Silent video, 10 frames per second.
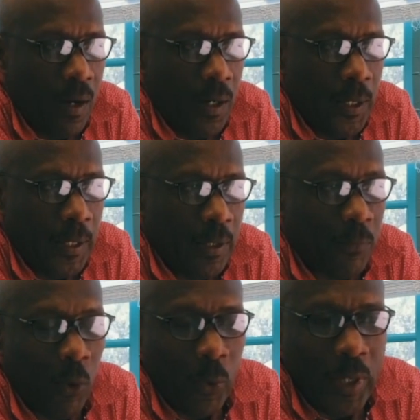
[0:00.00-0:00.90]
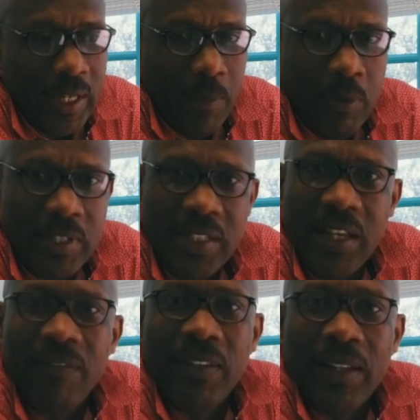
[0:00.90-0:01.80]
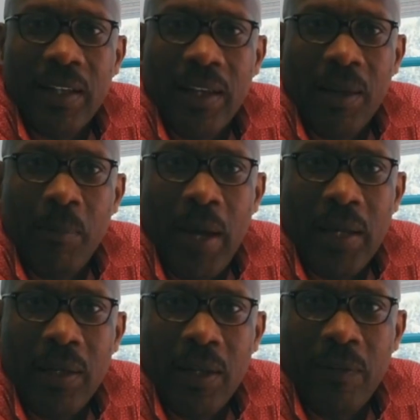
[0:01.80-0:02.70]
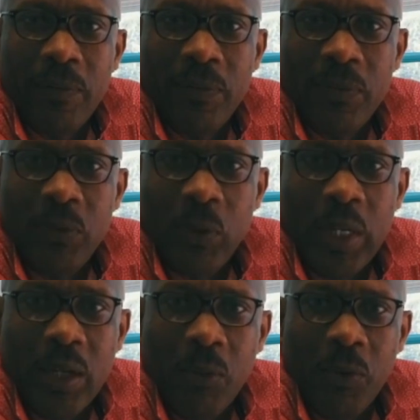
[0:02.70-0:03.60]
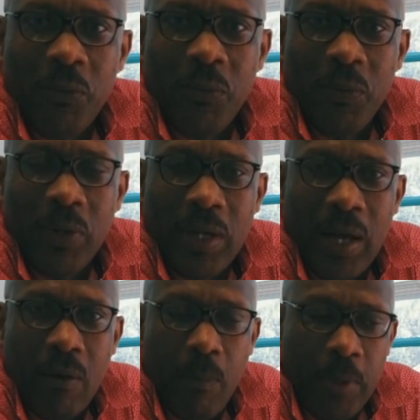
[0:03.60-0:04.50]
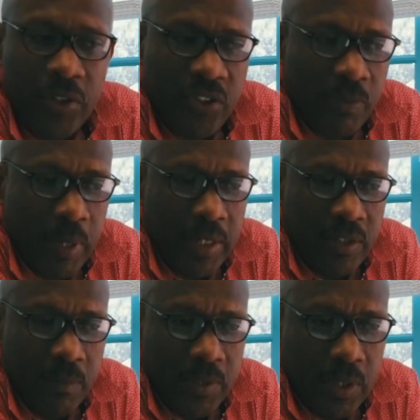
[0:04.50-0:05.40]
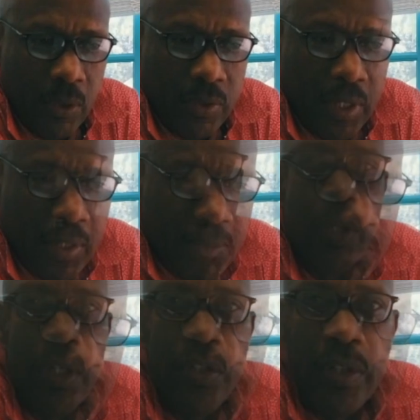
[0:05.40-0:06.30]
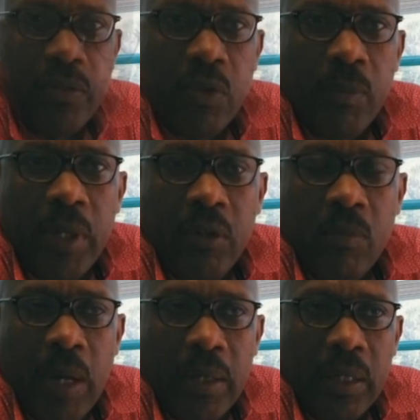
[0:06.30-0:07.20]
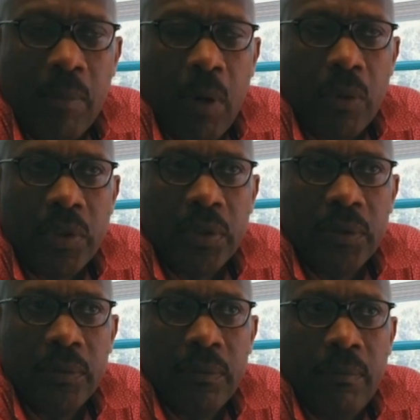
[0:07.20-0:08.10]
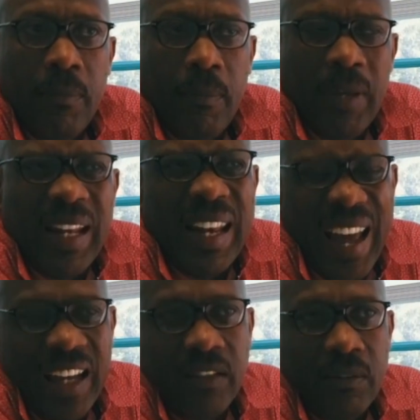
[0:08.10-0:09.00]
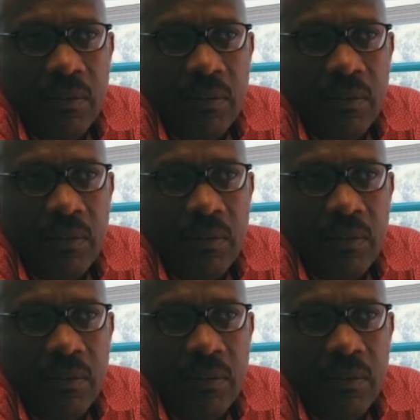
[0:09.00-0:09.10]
The following day, about 7 a.m., I left together with our purchasing manager, Mr. Luciano Smith. We made it to Martinique about 9.